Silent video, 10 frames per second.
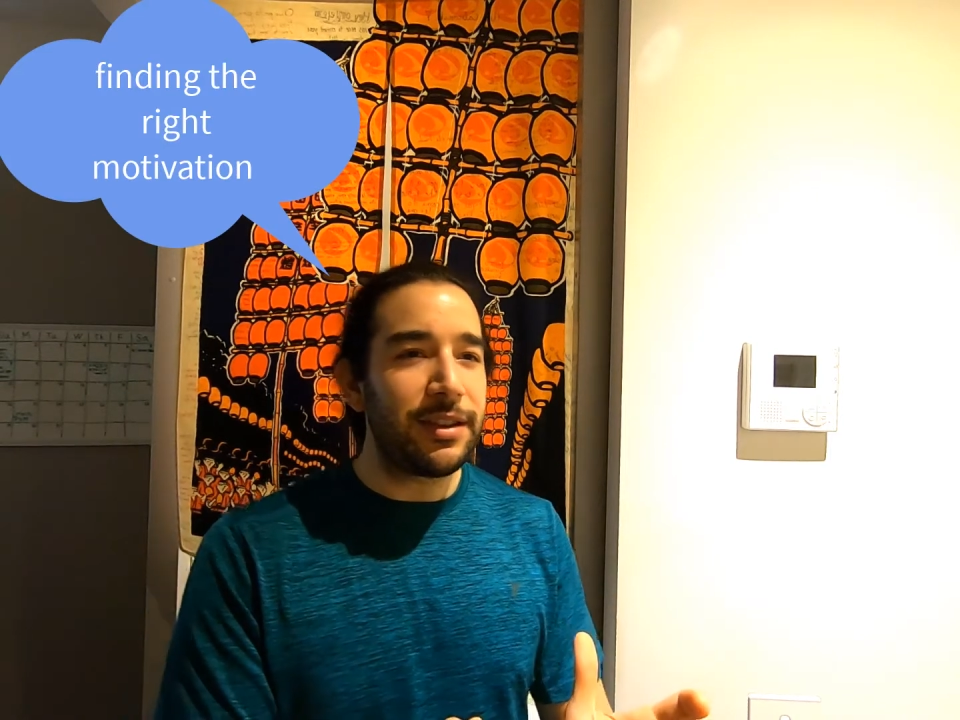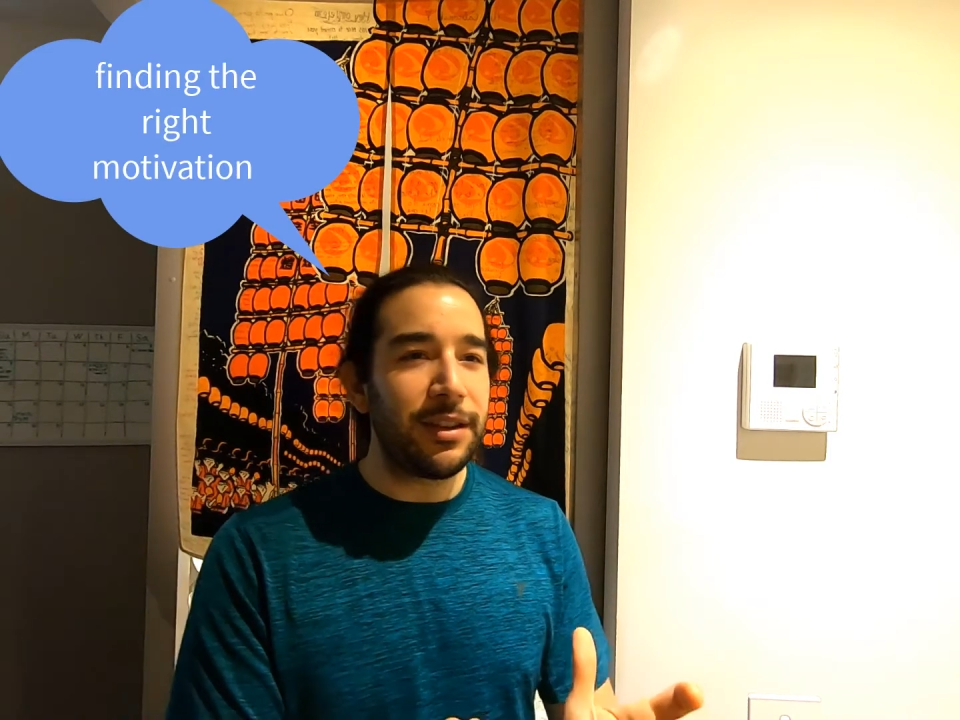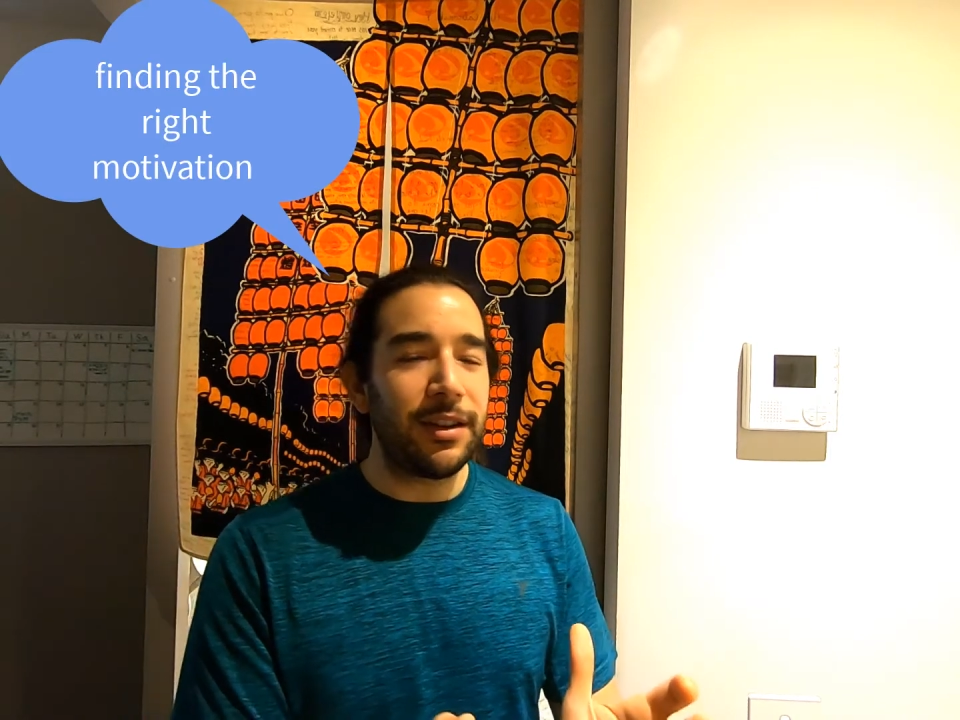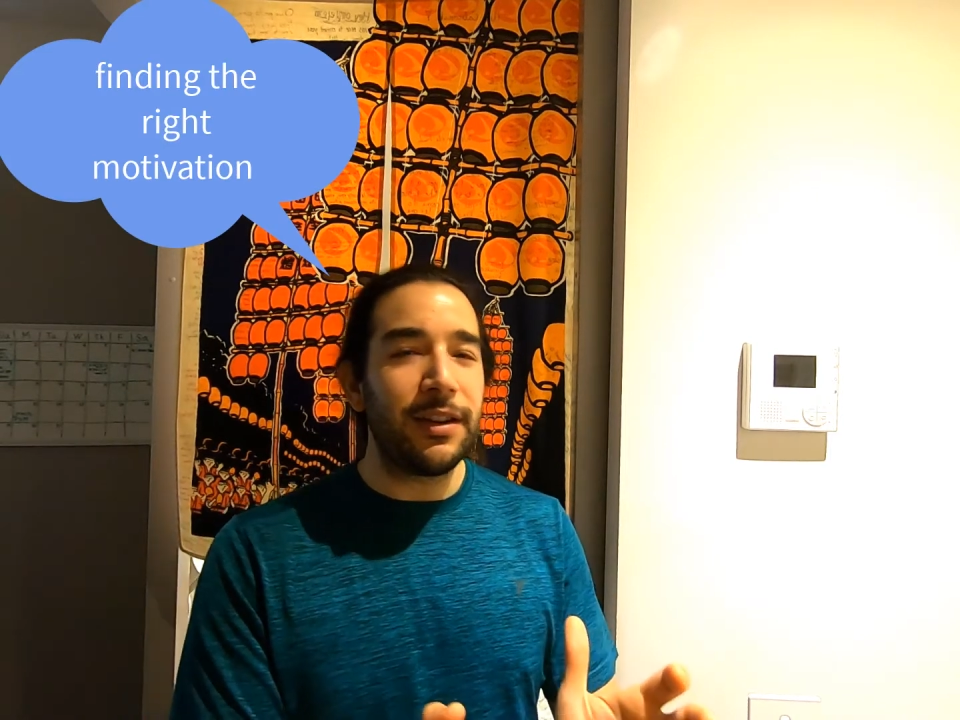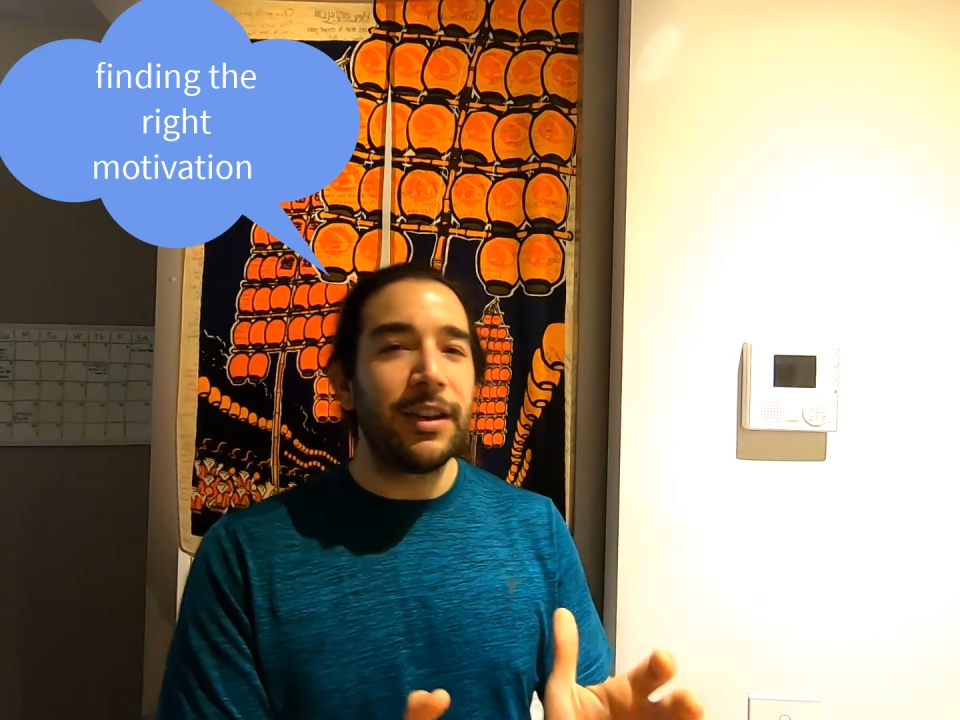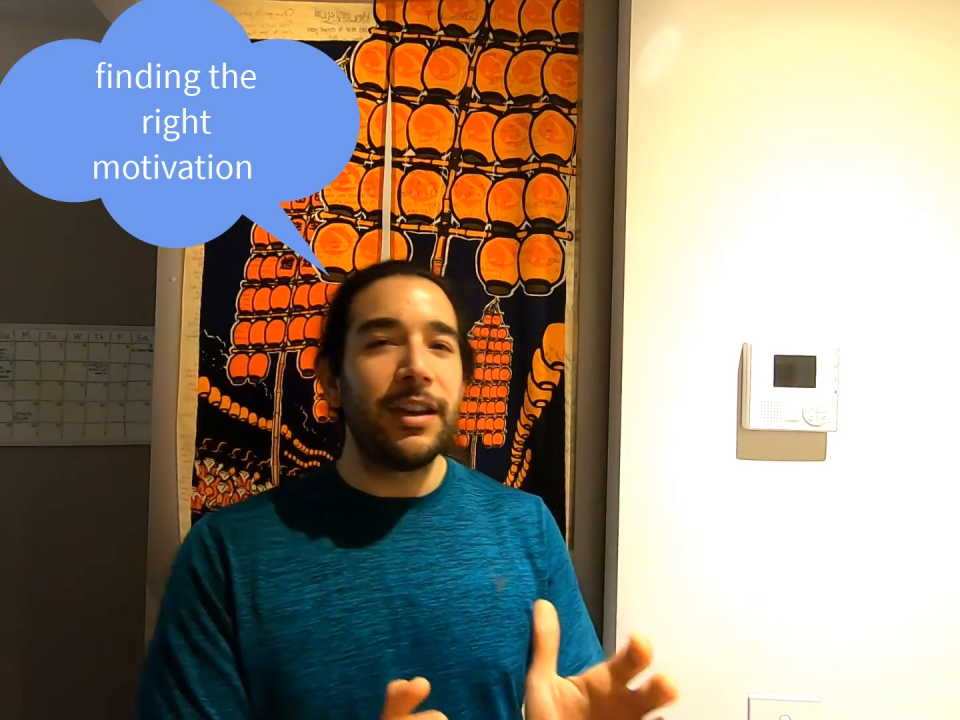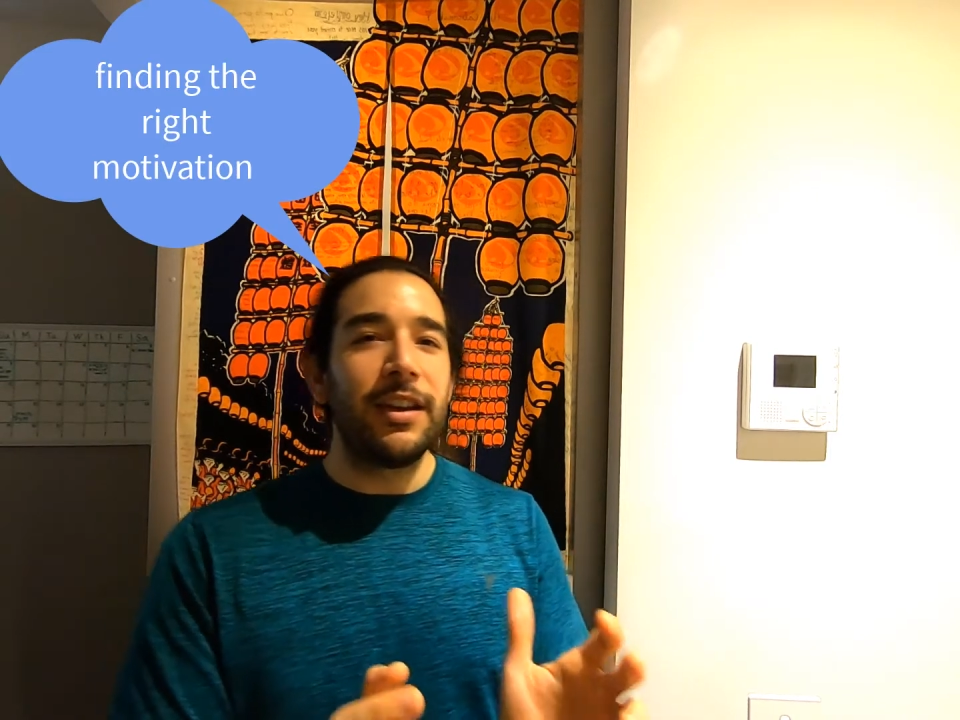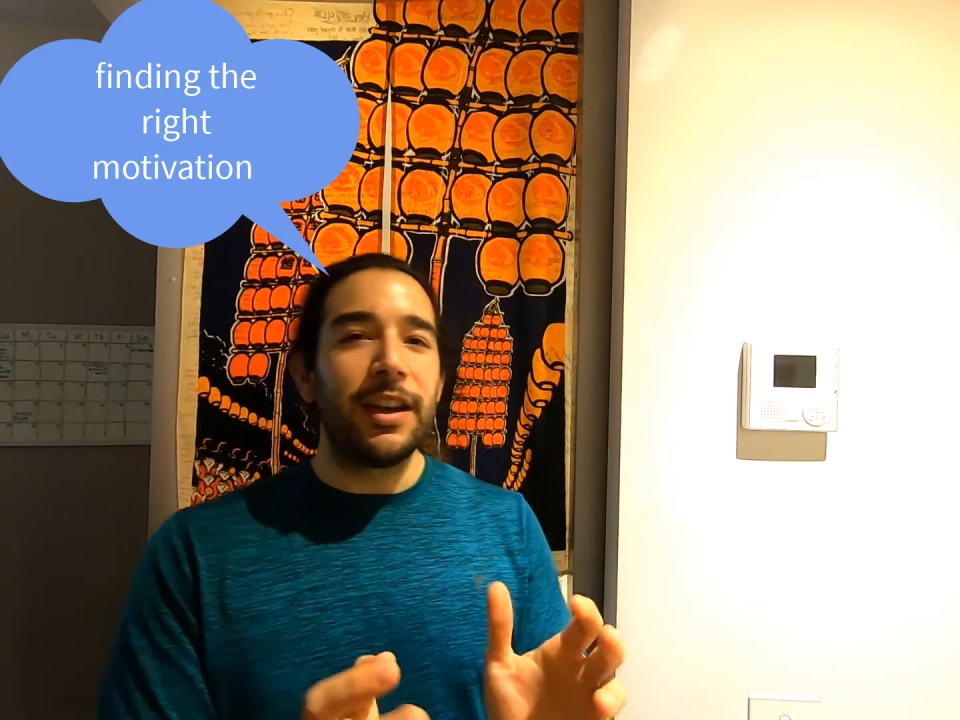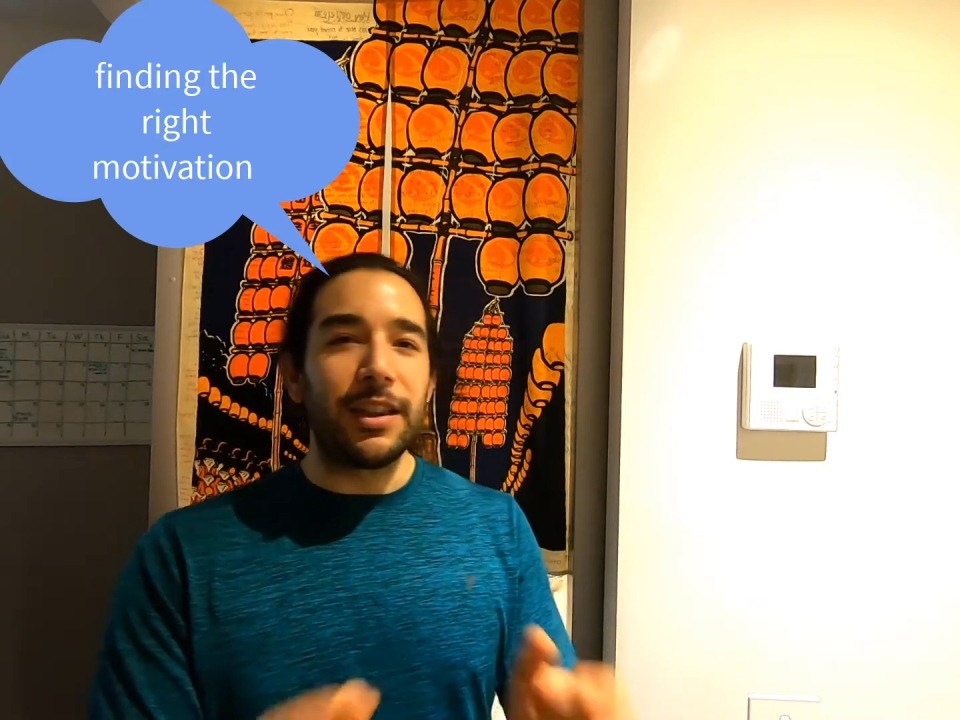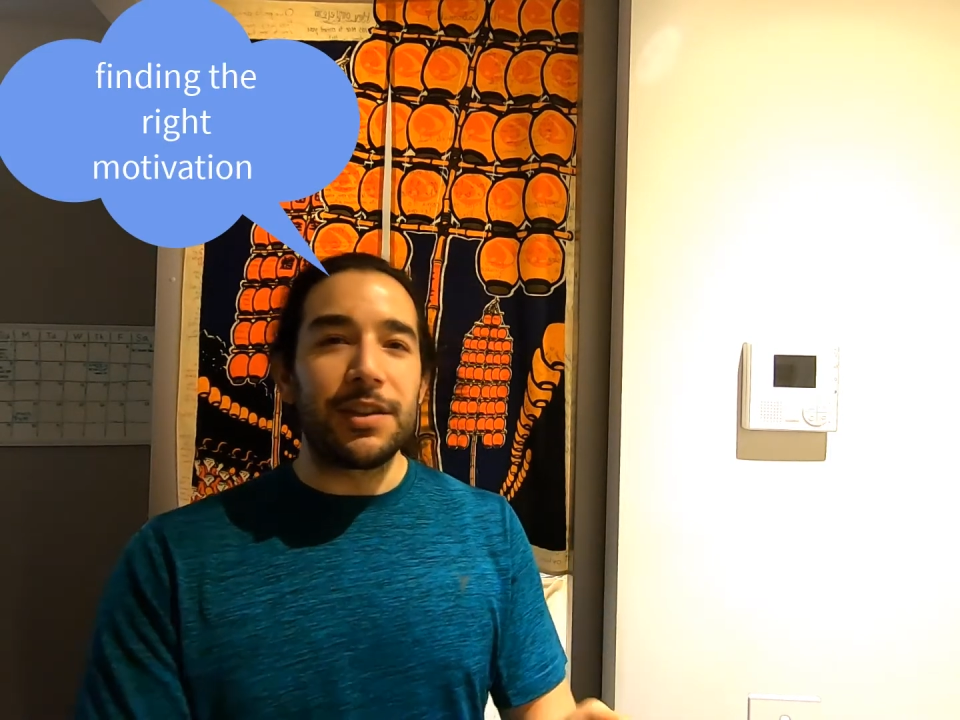
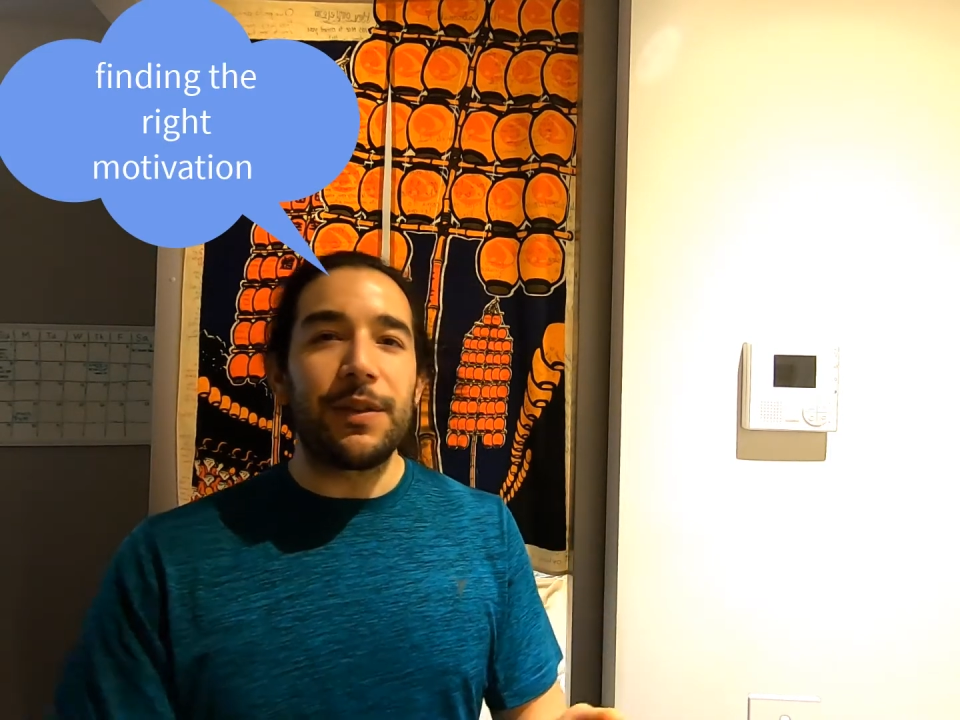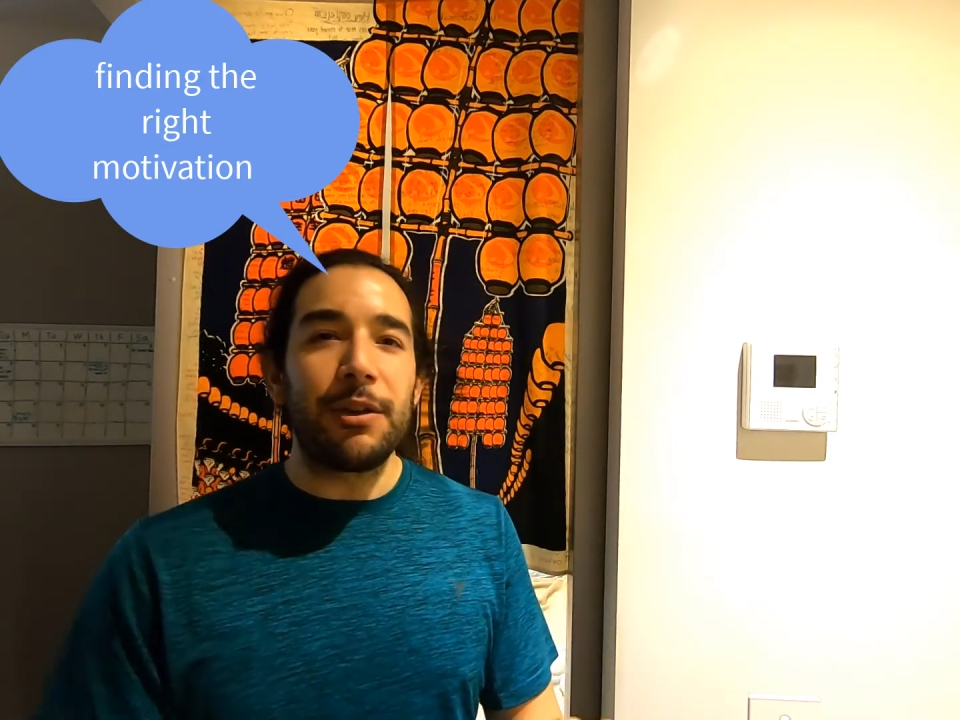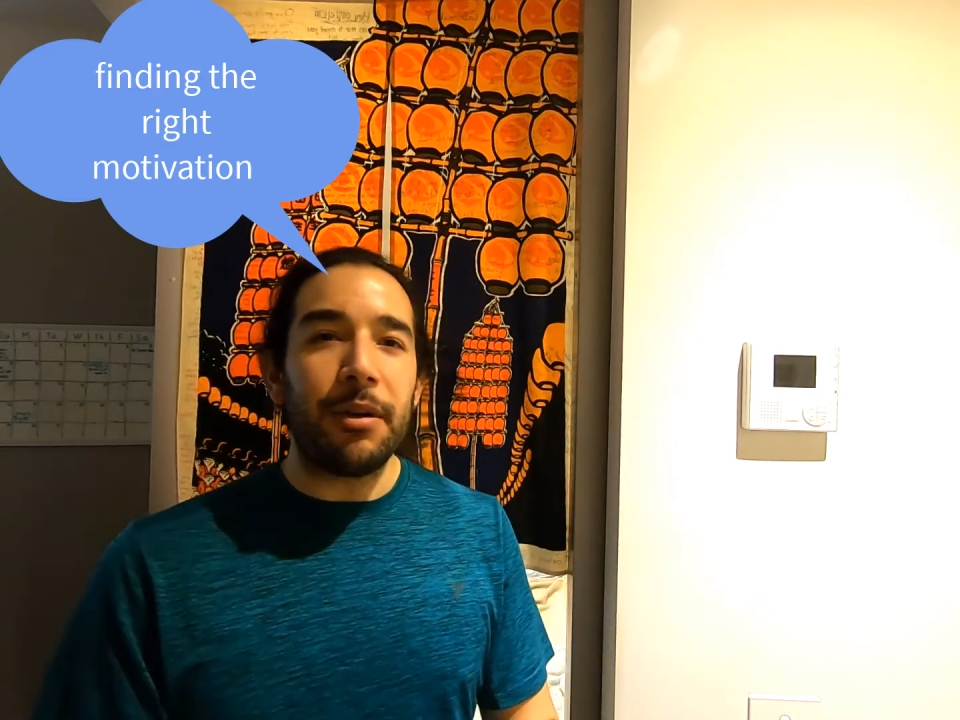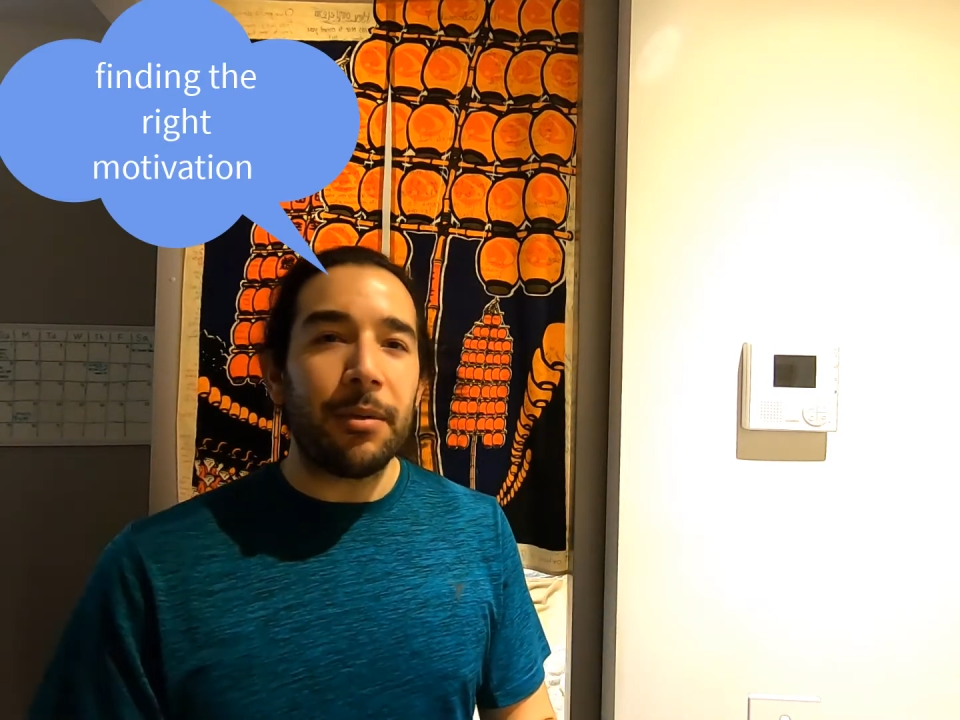in this video